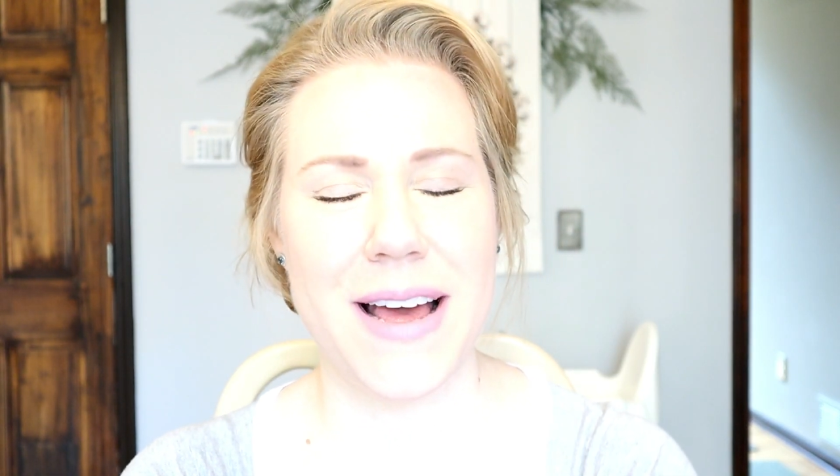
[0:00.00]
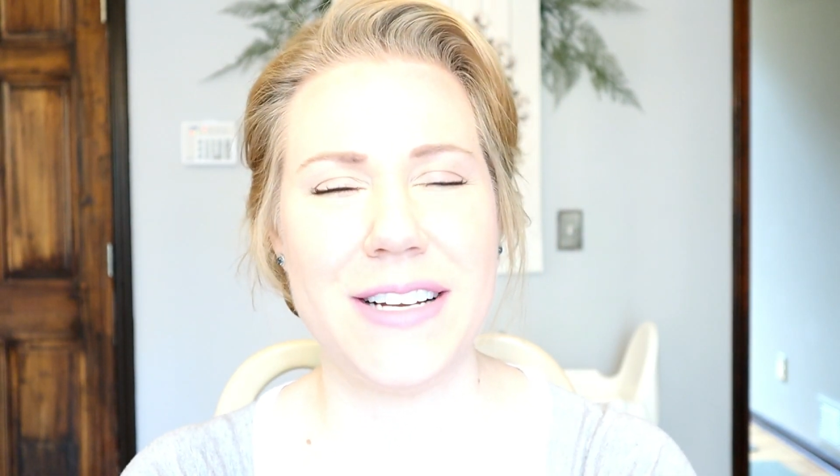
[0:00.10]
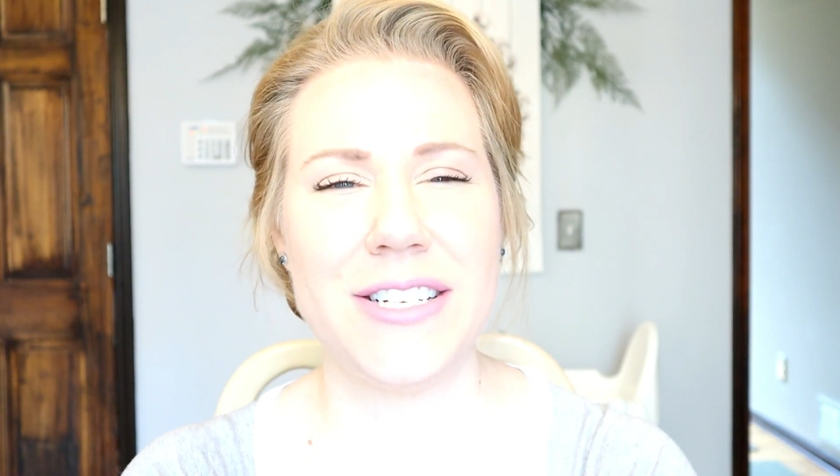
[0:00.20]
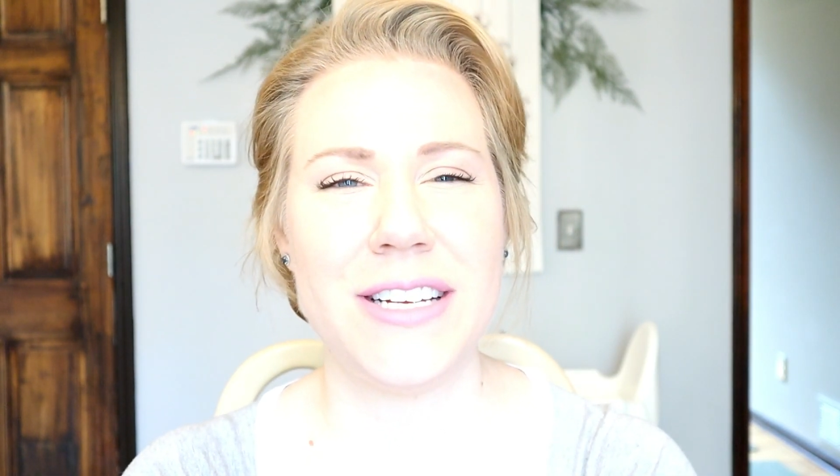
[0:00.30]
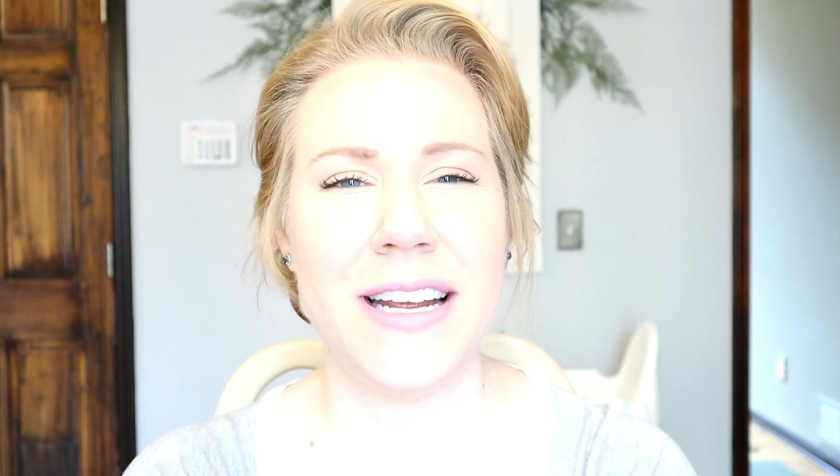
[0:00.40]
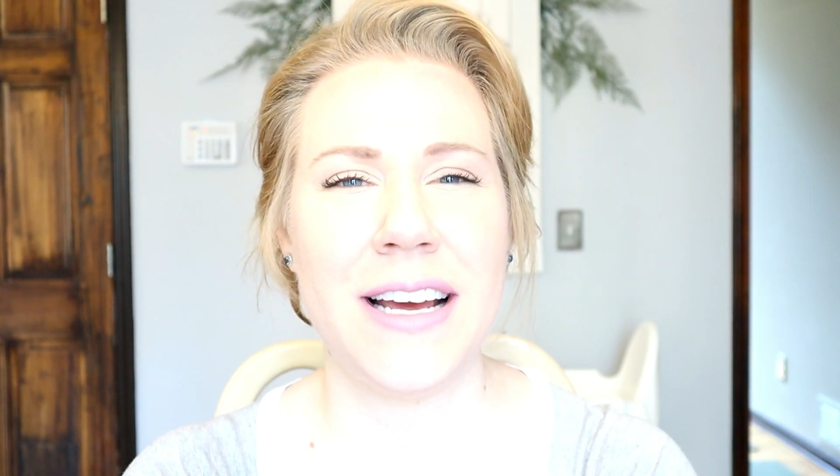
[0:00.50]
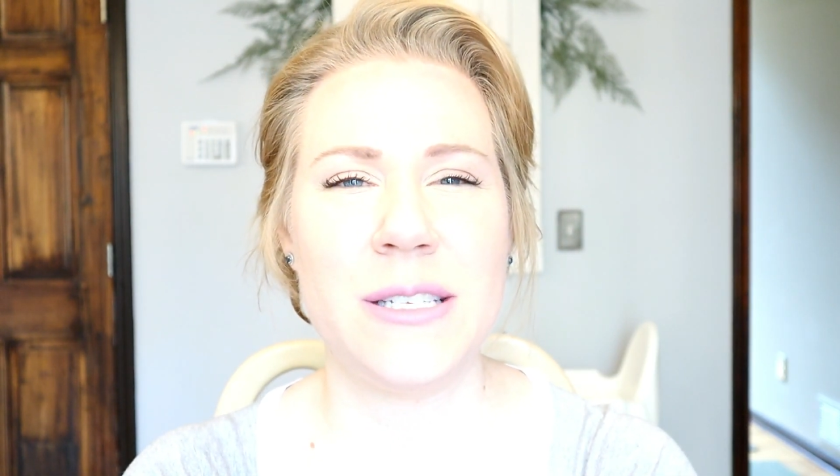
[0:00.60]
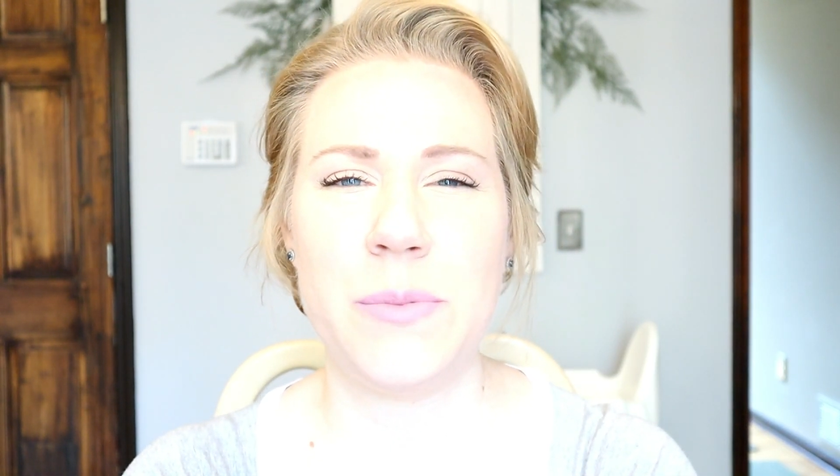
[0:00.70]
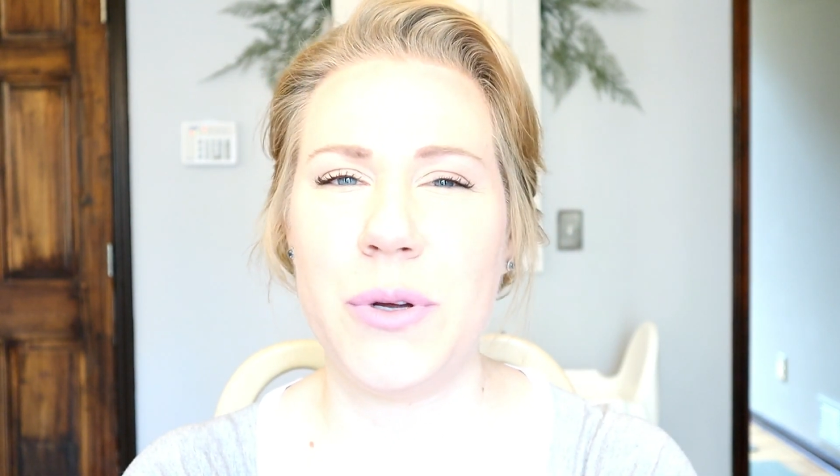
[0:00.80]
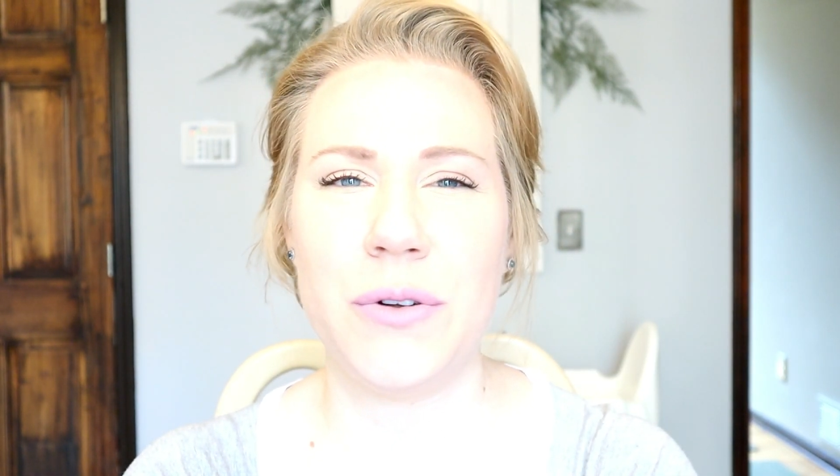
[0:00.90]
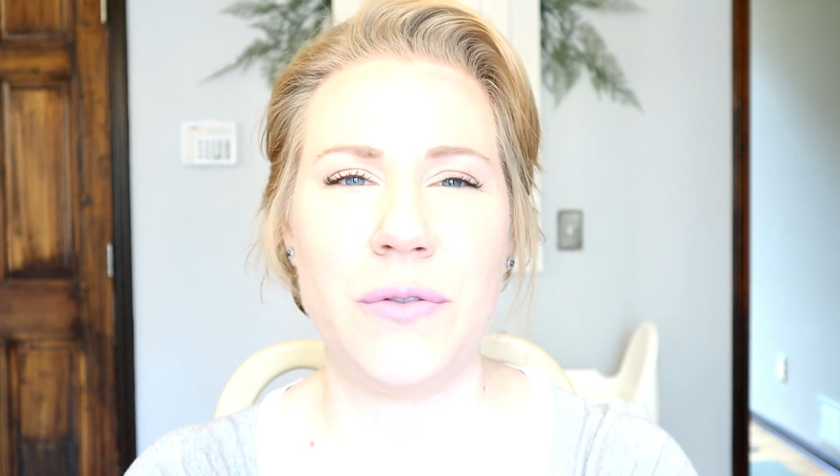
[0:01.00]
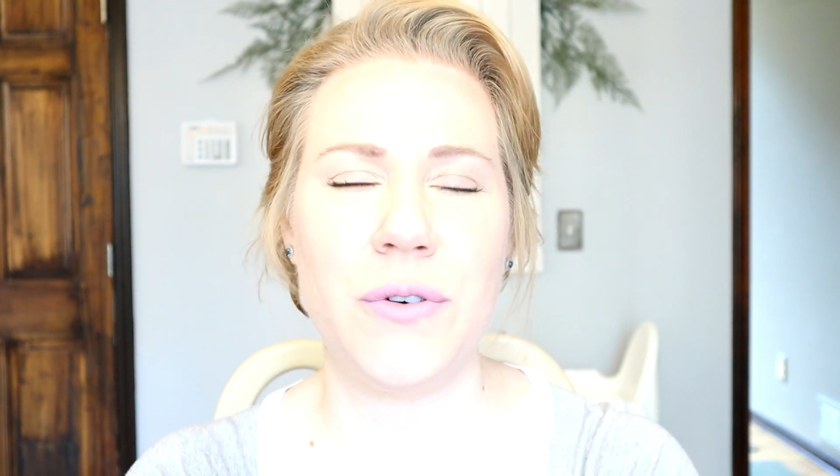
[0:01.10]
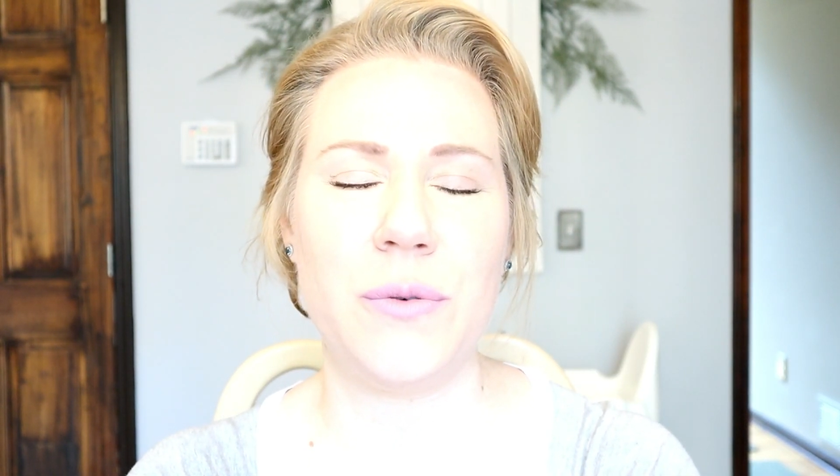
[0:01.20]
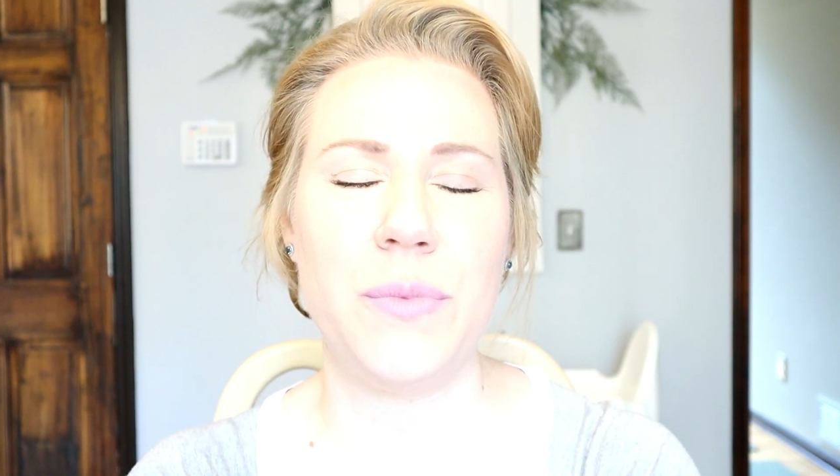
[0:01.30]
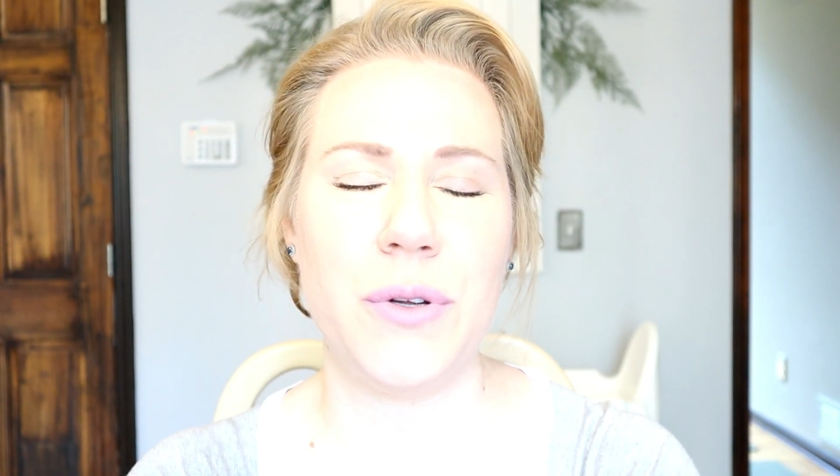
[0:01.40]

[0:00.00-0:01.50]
but she has beautiful,